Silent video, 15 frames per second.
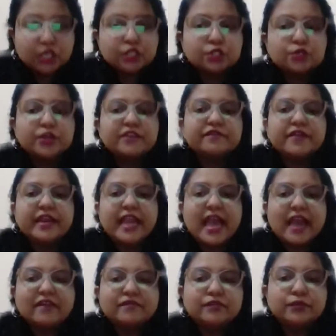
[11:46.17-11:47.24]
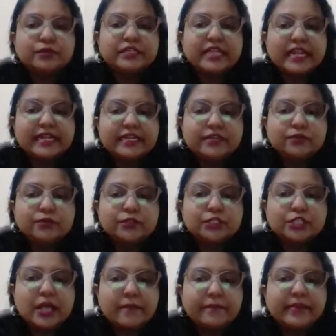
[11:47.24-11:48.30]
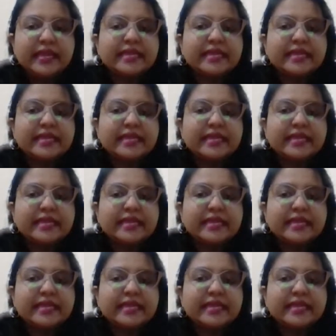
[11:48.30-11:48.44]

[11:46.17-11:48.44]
So if I have to tell you some